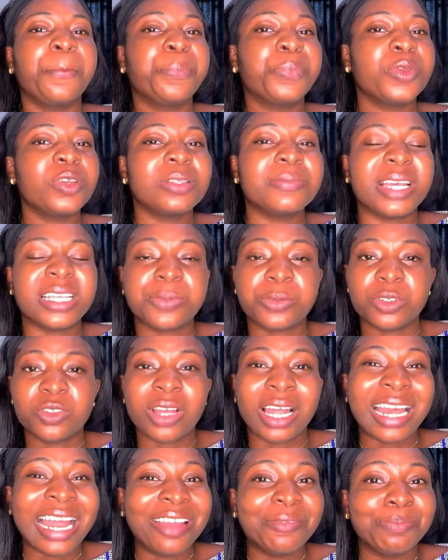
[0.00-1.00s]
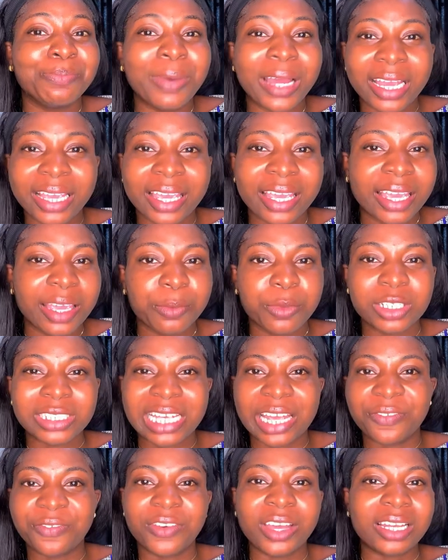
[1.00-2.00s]
build my spiritual life back again, because
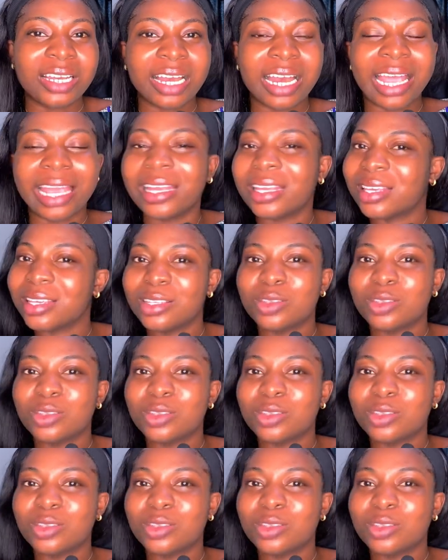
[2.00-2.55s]
I felt like